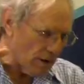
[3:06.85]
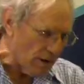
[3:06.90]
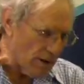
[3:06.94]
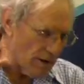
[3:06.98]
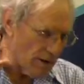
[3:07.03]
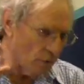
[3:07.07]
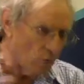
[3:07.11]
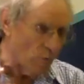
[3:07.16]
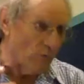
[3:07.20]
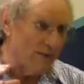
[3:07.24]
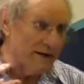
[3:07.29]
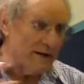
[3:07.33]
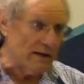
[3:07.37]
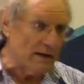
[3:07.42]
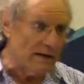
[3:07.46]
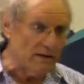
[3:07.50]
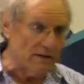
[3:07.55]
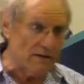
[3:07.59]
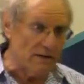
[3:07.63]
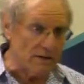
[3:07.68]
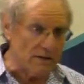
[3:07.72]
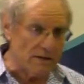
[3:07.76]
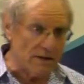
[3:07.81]
real
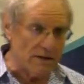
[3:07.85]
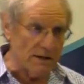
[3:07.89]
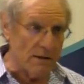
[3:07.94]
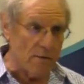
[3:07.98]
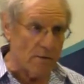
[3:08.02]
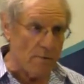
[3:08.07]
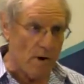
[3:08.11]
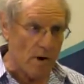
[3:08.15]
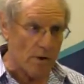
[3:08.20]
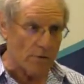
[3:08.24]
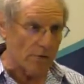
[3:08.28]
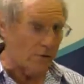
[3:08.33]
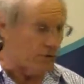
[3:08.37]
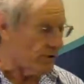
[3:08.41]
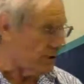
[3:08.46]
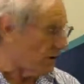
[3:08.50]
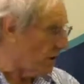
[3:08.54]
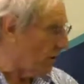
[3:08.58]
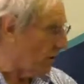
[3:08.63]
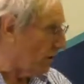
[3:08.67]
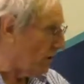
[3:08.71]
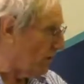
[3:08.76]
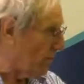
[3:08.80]
existing democracy,
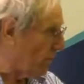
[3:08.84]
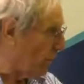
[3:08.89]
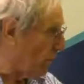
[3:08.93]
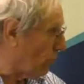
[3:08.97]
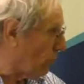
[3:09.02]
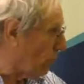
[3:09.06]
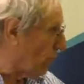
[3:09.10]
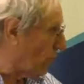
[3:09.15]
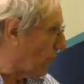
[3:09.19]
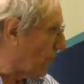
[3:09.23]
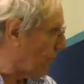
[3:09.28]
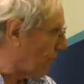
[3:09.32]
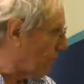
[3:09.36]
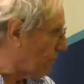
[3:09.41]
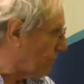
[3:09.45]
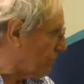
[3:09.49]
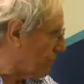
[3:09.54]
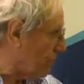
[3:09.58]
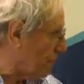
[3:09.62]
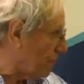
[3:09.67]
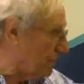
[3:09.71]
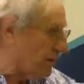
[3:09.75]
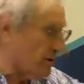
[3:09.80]
liberal,
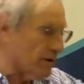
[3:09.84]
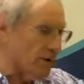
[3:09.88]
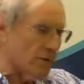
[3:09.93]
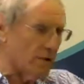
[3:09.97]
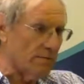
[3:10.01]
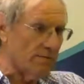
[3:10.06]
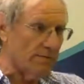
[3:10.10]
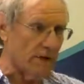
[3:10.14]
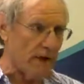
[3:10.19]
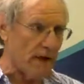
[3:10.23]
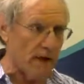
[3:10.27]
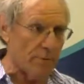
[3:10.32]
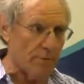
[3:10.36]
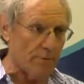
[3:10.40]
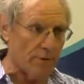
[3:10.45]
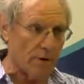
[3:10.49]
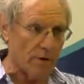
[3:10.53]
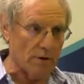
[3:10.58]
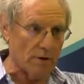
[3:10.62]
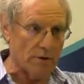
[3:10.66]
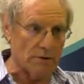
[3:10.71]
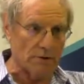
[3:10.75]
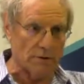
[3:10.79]
representative,
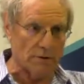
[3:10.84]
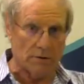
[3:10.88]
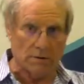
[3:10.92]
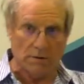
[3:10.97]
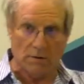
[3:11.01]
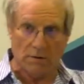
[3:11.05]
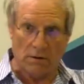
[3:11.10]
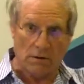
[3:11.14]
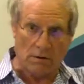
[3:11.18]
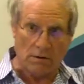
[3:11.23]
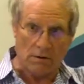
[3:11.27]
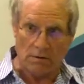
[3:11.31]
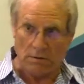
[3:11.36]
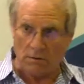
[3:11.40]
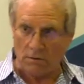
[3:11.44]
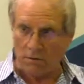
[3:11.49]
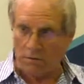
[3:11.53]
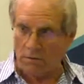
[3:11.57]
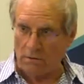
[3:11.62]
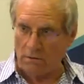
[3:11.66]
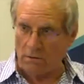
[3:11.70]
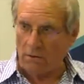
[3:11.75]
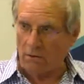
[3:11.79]
capitalist,
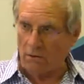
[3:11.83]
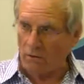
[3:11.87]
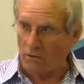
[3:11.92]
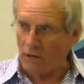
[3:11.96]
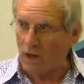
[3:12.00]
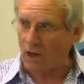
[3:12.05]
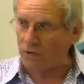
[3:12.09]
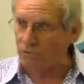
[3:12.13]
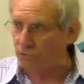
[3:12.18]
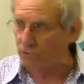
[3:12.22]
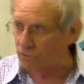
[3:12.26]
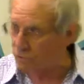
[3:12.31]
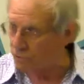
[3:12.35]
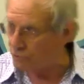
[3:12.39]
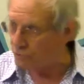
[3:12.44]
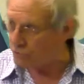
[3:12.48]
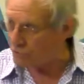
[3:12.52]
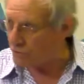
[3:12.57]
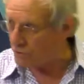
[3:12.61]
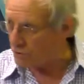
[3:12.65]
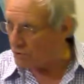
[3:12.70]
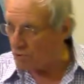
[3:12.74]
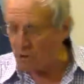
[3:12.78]

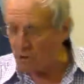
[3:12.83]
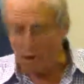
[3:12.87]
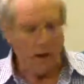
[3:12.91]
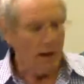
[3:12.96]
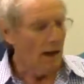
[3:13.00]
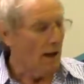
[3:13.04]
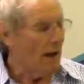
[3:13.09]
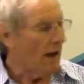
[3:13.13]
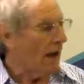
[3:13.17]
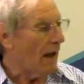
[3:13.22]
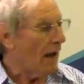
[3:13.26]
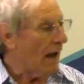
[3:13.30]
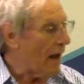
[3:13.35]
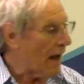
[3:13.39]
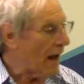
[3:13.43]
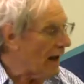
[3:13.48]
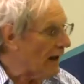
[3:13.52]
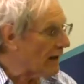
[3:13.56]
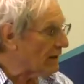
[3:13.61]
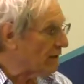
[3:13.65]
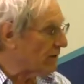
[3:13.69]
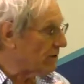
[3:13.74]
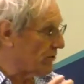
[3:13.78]
constitutional,
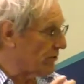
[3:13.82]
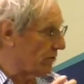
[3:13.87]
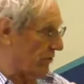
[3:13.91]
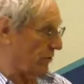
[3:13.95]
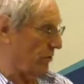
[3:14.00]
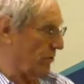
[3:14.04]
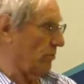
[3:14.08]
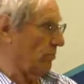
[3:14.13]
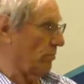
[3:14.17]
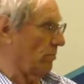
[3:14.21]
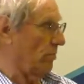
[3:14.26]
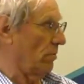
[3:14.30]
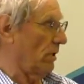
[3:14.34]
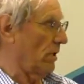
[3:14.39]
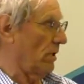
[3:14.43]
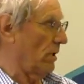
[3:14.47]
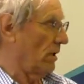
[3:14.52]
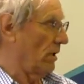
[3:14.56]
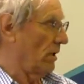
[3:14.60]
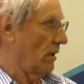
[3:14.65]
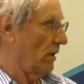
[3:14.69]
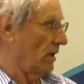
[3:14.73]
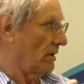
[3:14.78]
has to
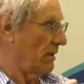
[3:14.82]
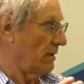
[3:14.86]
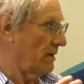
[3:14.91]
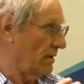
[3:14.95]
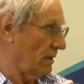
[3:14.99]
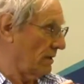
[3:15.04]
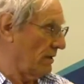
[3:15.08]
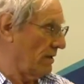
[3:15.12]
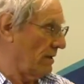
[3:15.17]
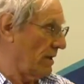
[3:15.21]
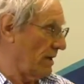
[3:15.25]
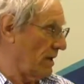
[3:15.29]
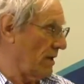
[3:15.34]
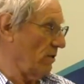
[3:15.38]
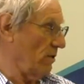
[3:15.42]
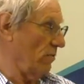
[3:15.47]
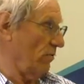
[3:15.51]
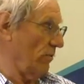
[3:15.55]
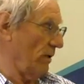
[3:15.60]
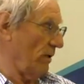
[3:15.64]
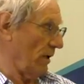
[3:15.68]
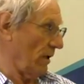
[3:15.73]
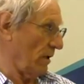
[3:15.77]
deal
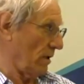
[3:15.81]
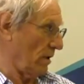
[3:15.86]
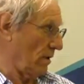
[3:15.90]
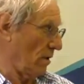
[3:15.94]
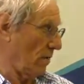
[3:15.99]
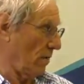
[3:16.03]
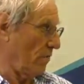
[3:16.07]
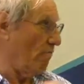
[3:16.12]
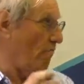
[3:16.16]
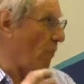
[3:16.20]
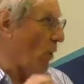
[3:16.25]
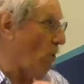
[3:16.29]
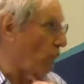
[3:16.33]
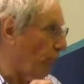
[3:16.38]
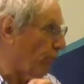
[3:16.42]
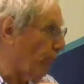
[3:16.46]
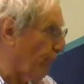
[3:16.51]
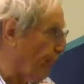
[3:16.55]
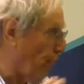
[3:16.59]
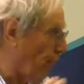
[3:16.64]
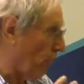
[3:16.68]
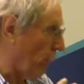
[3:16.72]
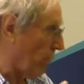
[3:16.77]
with both
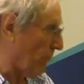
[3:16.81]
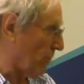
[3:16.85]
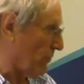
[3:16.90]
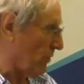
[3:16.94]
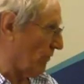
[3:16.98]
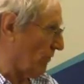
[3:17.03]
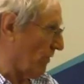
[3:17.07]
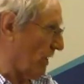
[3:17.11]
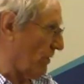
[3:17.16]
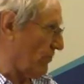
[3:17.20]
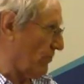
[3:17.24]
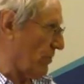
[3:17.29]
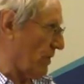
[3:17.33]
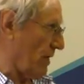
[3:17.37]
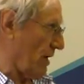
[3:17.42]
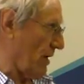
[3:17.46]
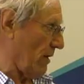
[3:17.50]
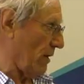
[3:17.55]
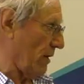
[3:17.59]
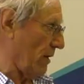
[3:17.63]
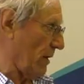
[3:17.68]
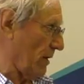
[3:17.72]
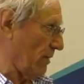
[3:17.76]
forms of
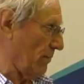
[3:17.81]
rationality.